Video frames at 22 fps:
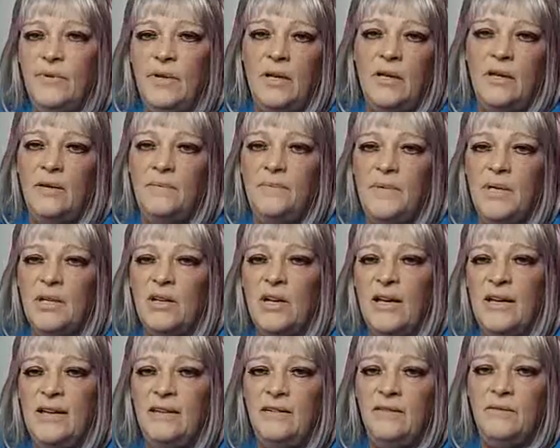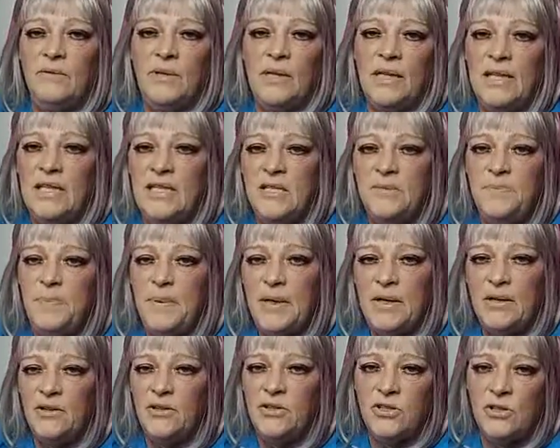Um, they're like really
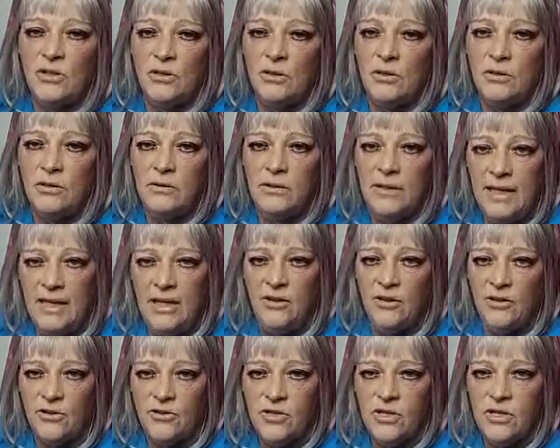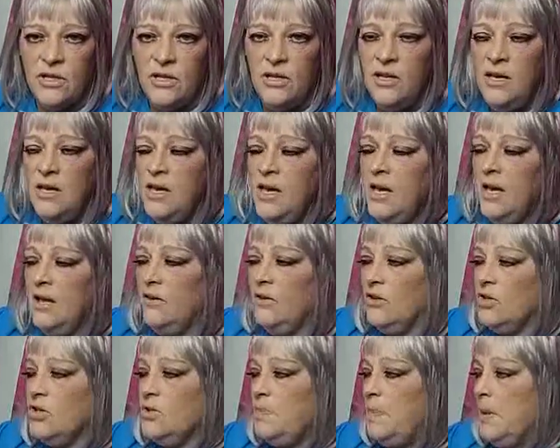spiritual leaders, and
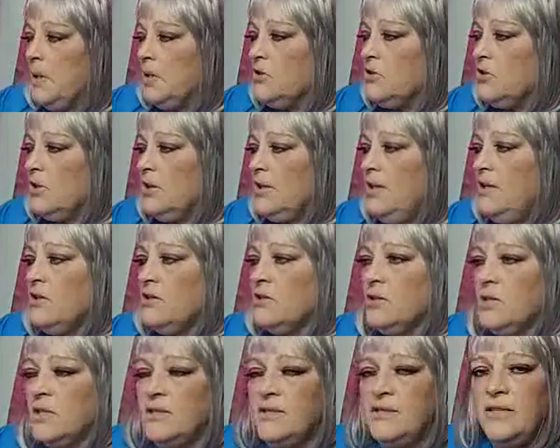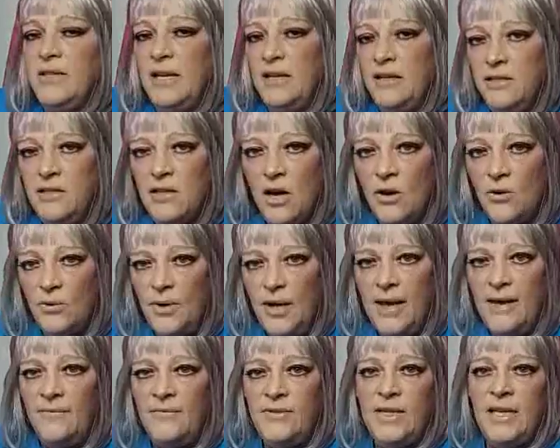they're spiritual leaders because they don't
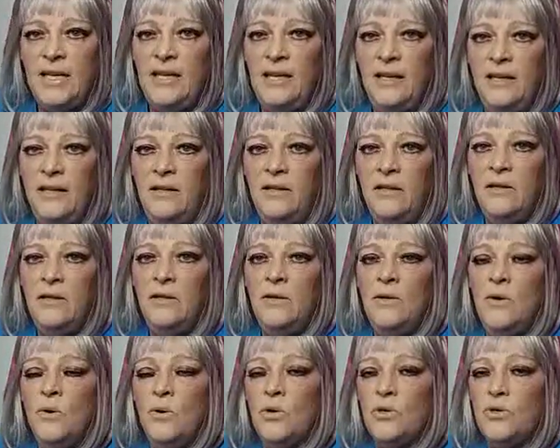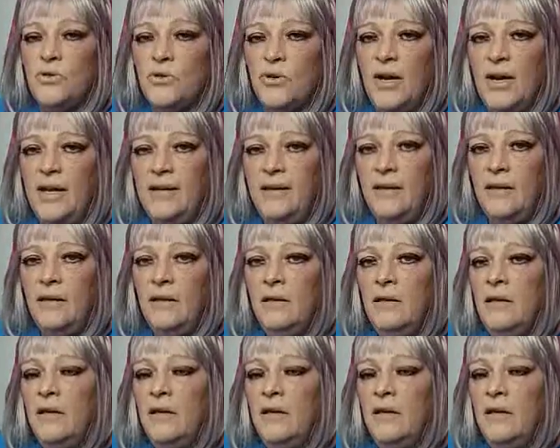have to eat or drink,